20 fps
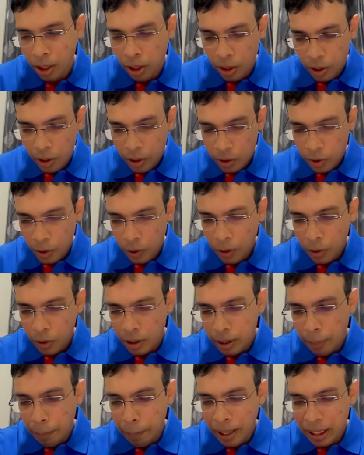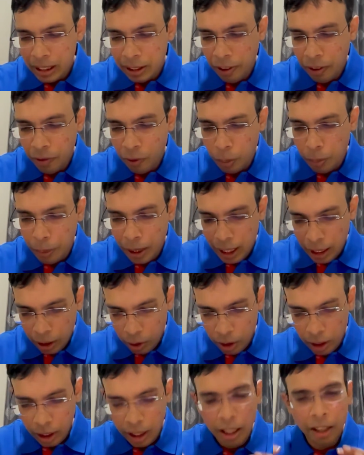So the best way would be
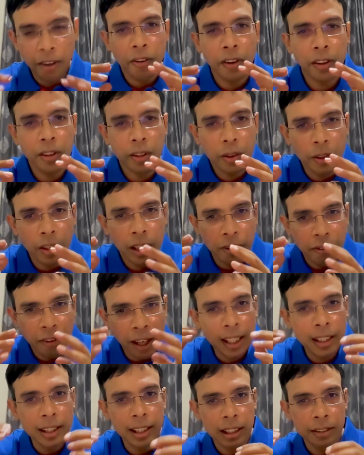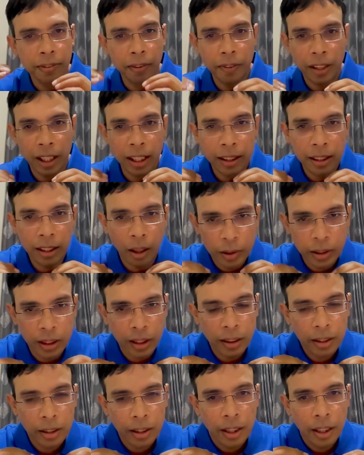to divide this
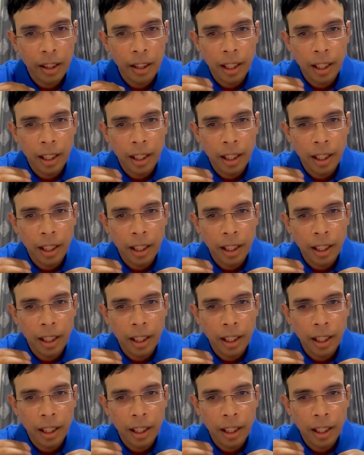15,000